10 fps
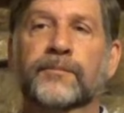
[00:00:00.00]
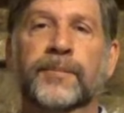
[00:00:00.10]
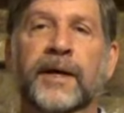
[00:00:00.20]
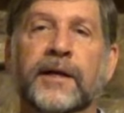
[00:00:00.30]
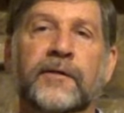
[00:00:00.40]

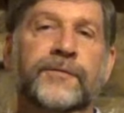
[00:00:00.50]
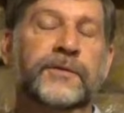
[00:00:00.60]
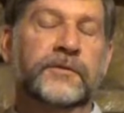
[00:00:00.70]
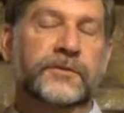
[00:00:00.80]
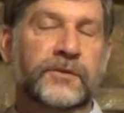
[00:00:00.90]
But if
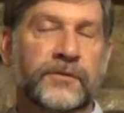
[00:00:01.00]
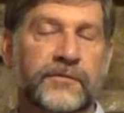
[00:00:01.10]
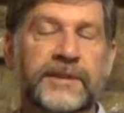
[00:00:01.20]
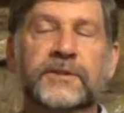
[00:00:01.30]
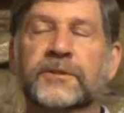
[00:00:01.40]
you do the
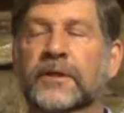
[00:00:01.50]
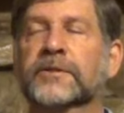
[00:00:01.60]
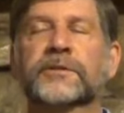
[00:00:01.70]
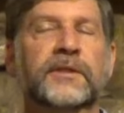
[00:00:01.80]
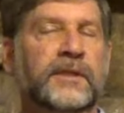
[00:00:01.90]

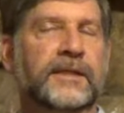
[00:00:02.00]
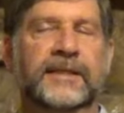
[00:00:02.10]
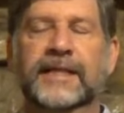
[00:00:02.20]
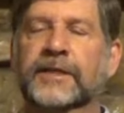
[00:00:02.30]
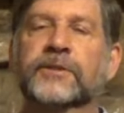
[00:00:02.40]
research,
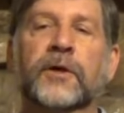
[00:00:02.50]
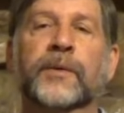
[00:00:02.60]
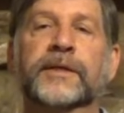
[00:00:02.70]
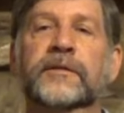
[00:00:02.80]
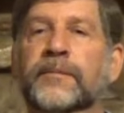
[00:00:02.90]
that's
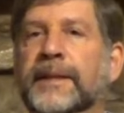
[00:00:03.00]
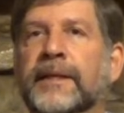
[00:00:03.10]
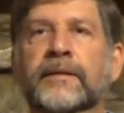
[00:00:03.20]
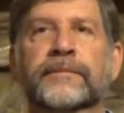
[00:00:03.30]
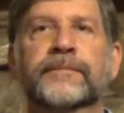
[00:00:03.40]
going to
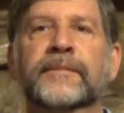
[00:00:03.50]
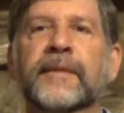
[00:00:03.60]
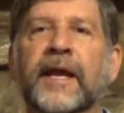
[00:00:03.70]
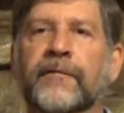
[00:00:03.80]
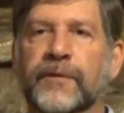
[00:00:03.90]
be
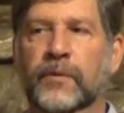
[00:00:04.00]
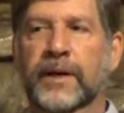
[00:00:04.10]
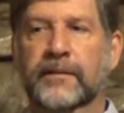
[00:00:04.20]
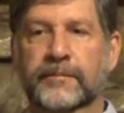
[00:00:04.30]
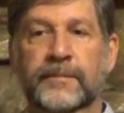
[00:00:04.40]

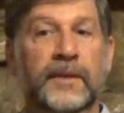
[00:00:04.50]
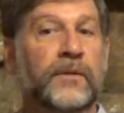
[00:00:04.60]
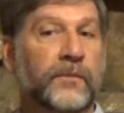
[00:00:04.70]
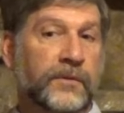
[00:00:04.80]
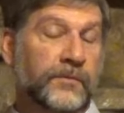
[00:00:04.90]
everywhere.
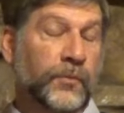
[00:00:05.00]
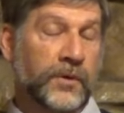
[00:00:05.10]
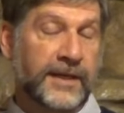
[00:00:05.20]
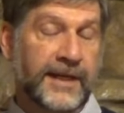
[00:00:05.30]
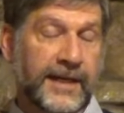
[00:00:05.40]
More
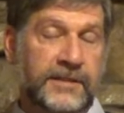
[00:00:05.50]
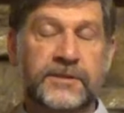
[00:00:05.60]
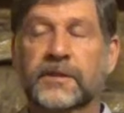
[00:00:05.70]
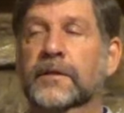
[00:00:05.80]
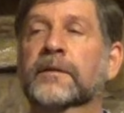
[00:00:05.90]

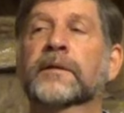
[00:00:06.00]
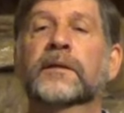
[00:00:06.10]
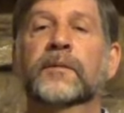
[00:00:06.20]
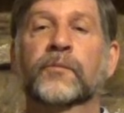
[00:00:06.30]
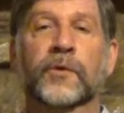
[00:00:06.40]
cancer,
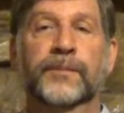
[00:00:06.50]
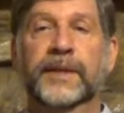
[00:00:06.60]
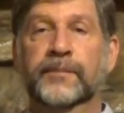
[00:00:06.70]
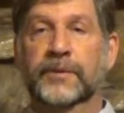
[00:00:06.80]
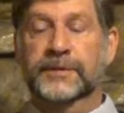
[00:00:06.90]
more
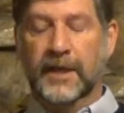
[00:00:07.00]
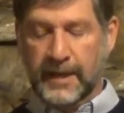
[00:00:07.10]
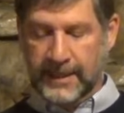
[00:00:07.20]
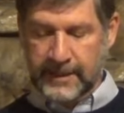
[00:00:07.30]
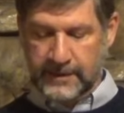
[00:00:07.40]
people
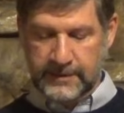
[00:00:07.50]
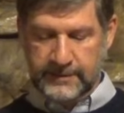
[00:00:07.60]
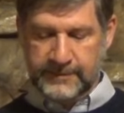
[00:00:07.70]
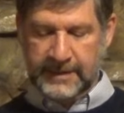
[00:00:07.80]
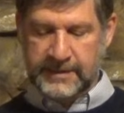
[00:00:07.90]
dying,
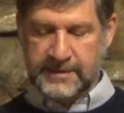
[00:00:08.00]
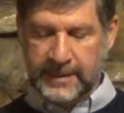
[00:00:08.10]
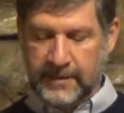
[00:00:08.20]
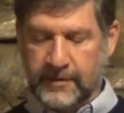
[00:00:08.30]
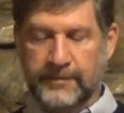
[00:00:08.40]

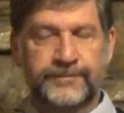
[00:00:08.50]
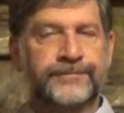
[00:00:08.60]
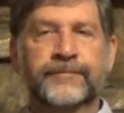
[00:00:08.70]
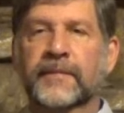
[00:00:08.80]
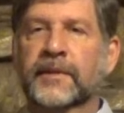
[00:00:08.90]
etc.
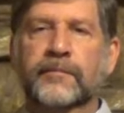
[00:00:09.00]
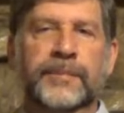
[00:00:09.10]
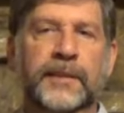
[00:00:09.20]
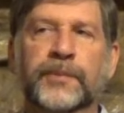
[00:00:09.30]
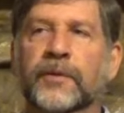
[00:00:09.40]

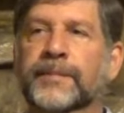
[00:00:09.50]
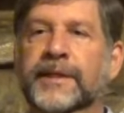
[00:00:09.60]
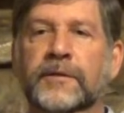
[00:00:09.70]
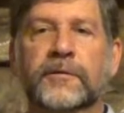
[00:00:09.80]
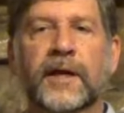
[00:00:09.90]
People are
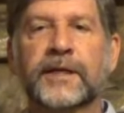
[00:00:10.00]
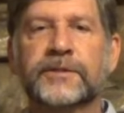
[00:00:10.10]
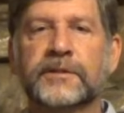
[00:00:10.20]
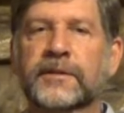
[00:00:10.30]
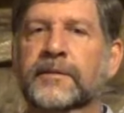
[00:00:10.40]
being
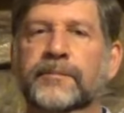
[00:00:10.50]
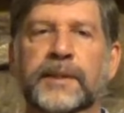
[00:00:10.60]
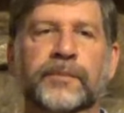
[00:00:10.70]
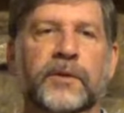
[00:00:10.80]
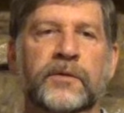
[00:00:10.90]
crushed.
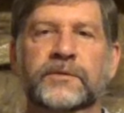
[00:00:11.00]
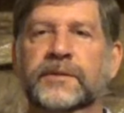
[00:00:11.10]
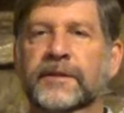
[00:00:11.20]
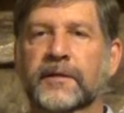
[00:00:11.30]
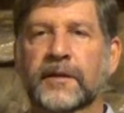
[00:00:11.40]
People are
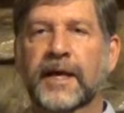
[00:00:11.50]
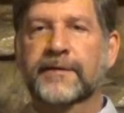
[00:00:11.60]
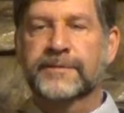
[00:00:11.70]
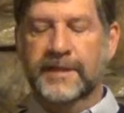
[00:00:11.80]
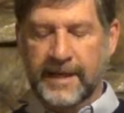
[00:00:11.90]
losing their
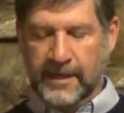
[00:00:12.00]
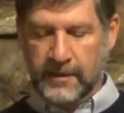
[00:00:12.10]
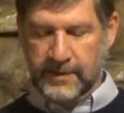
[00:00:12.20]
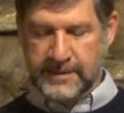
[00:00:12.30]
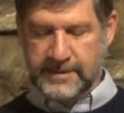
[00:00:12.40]
lives
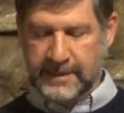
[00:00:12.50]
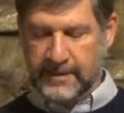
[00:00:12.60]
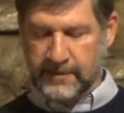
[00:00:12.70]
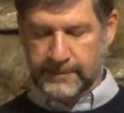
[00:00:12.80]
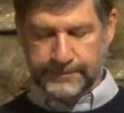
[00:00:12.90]
now, etc.